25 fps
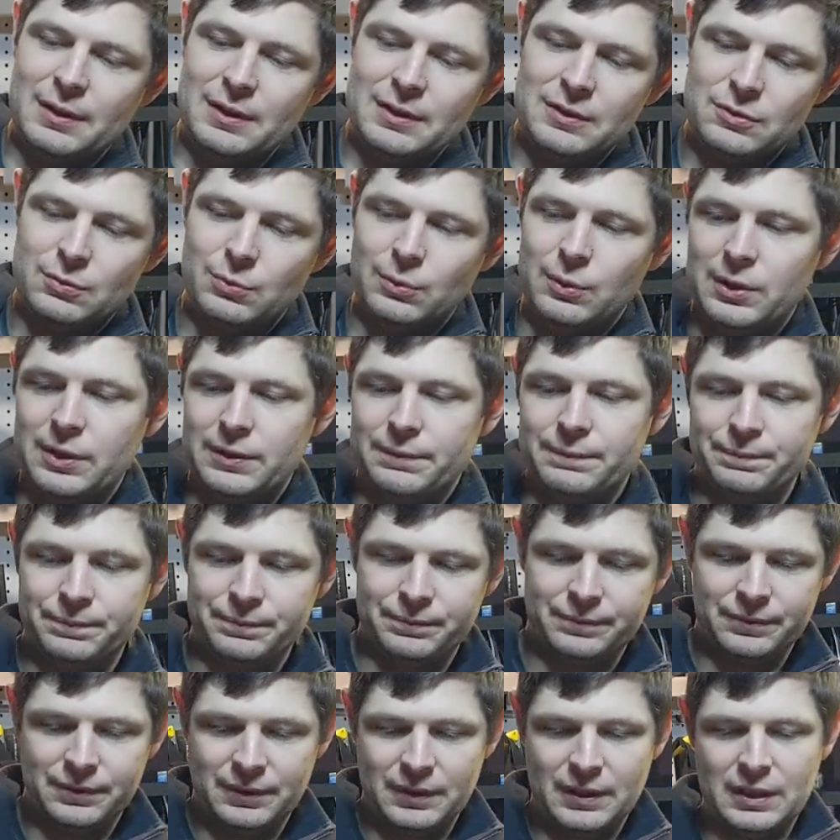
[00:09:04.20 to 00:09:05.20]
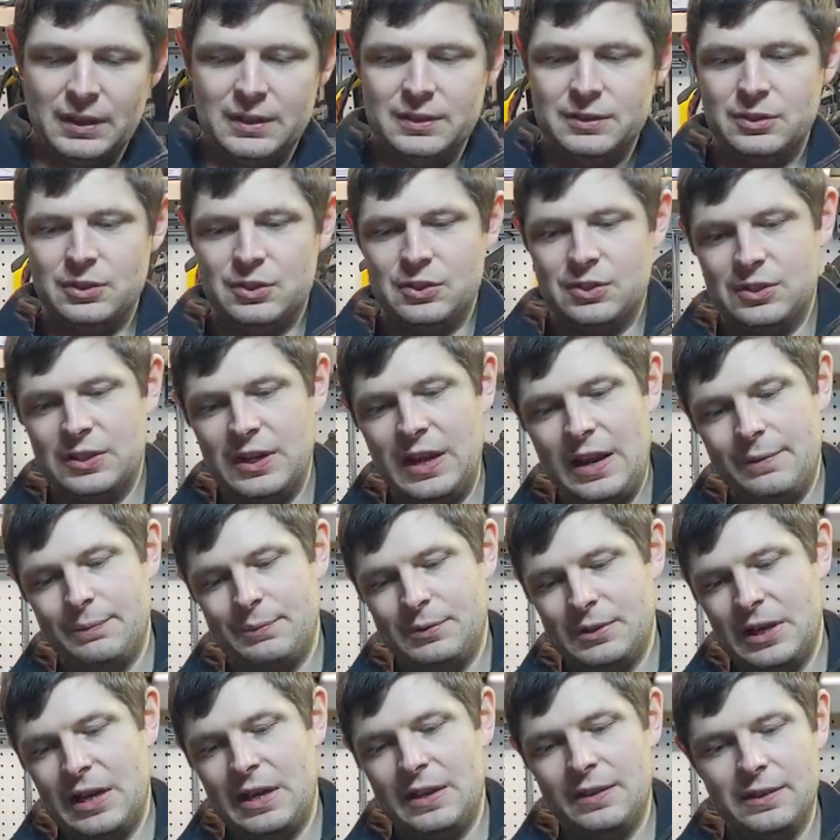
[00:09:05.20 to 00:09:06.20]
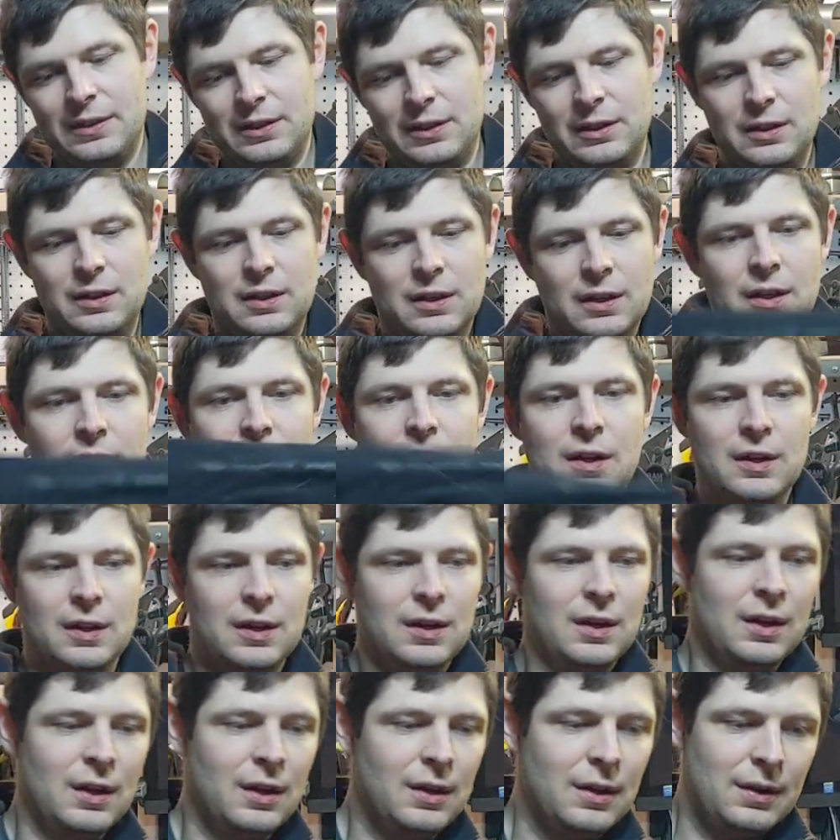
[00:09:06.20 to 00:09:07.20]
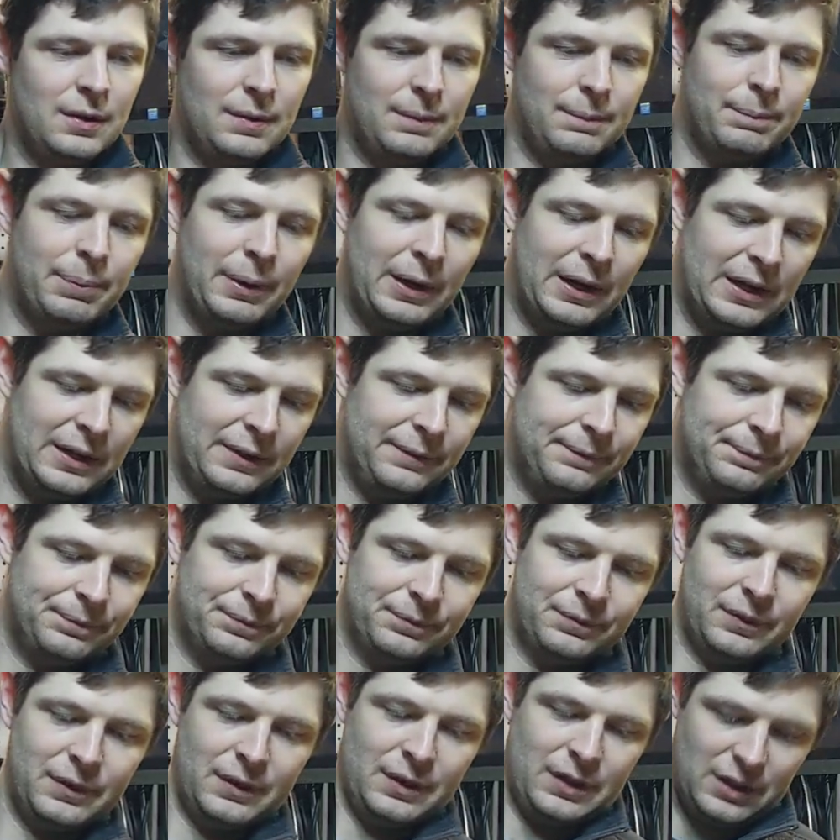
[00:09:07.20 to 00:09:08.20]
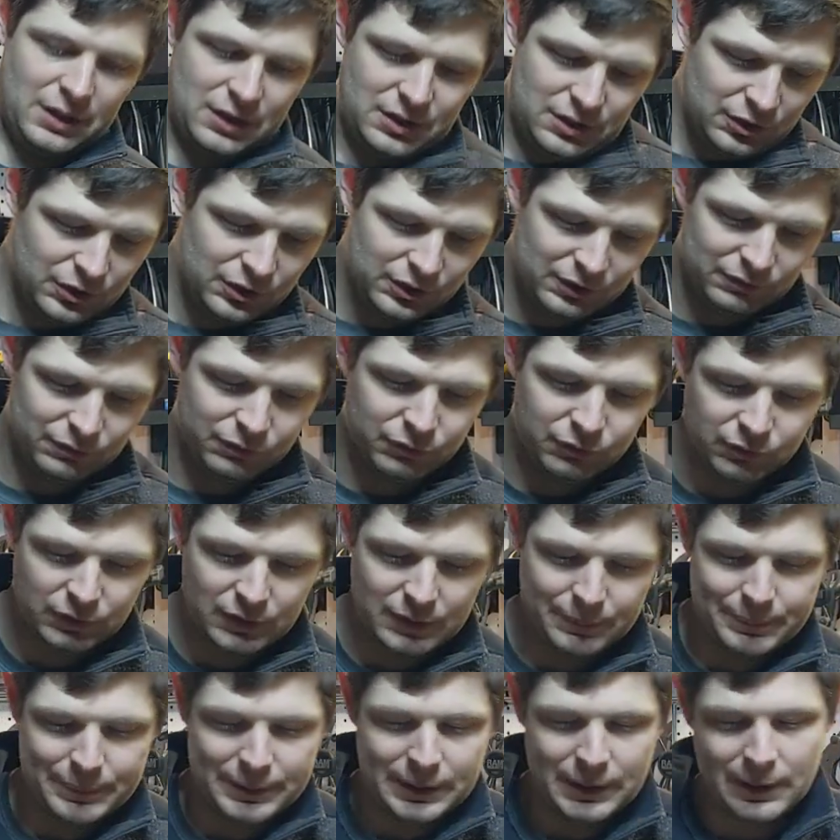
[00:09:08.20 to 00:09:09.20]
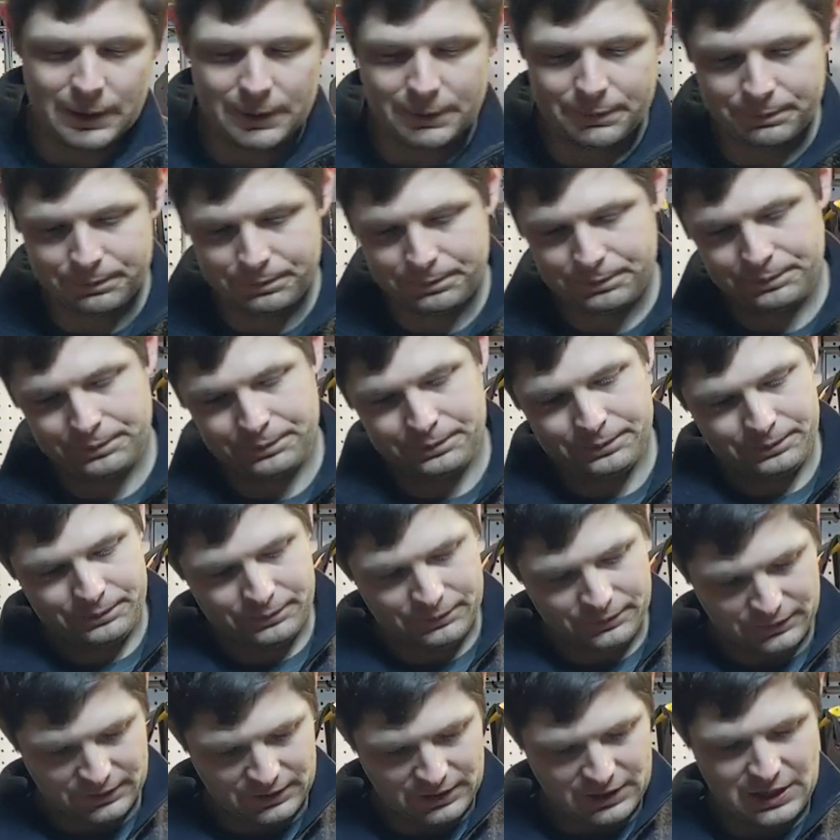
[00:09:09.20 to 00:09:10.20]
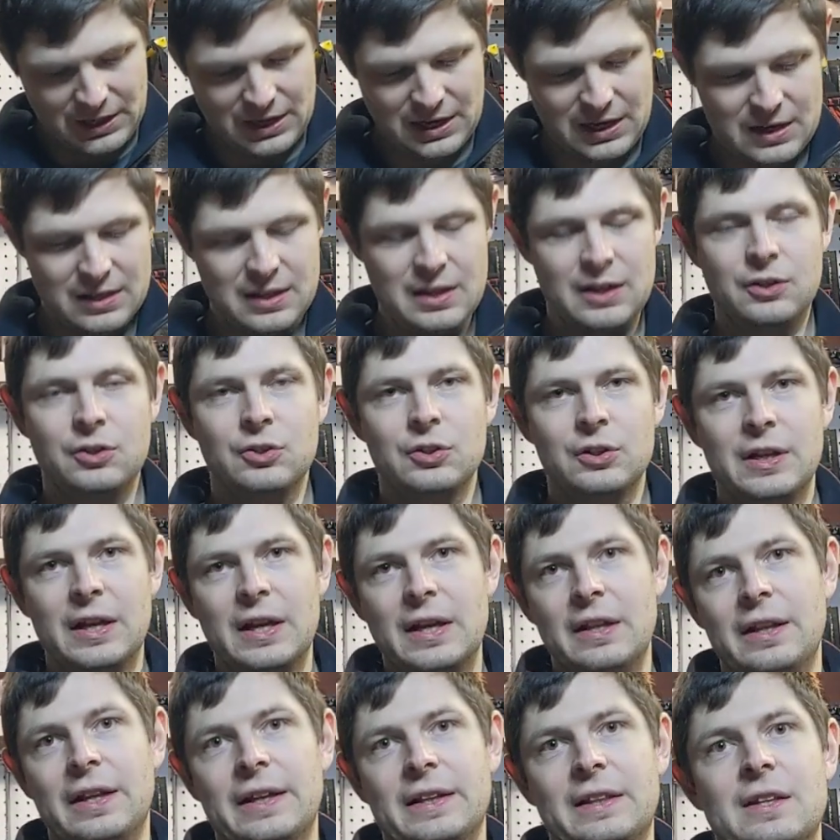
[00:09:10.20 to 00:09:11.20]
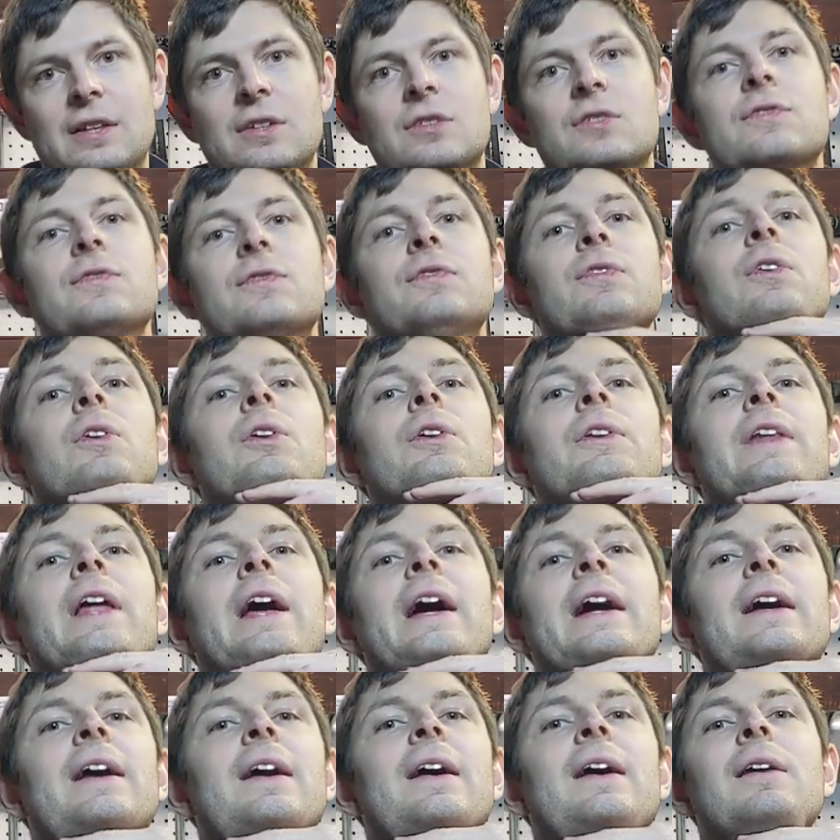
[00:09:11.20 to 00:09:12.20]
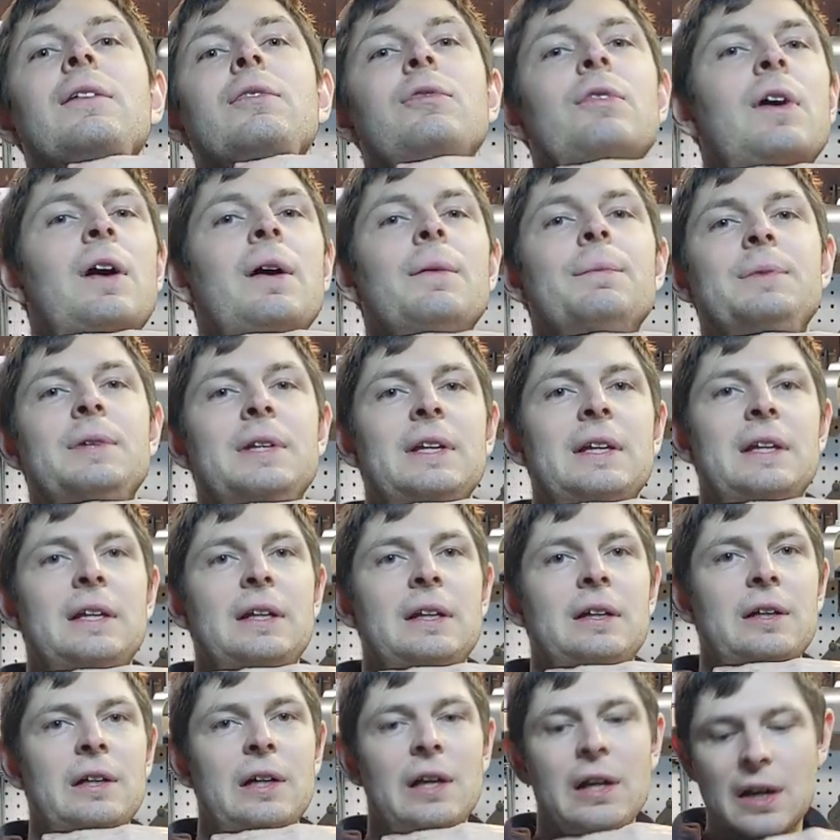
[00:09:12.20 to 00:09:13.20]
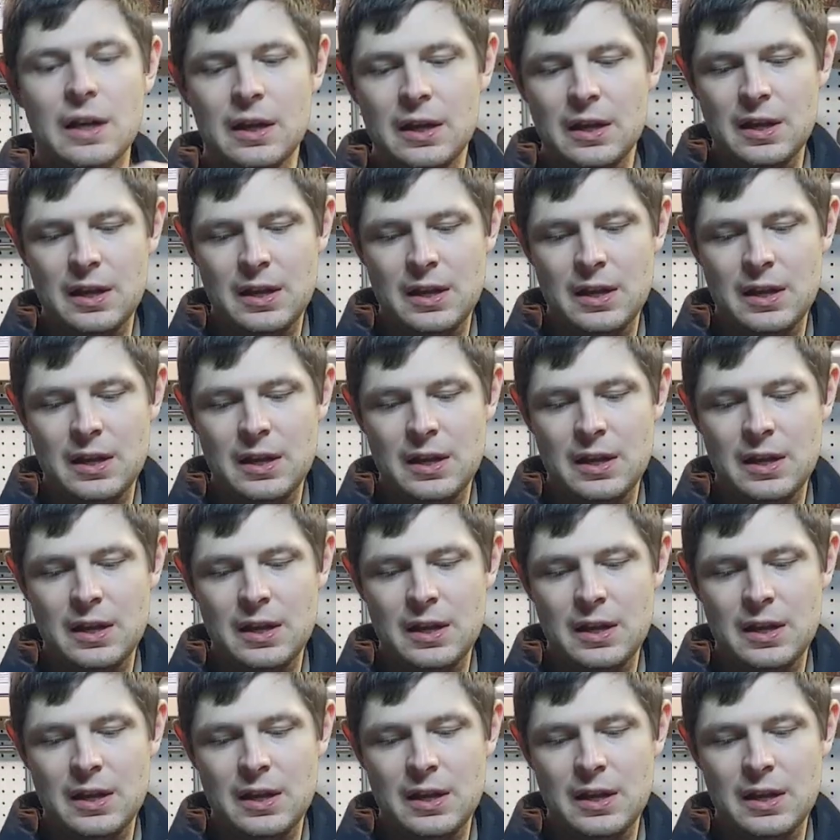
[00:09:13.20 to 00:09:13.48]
this one, just snaps on there, but you can flip it up, and then you get like this full neck cuff up to here.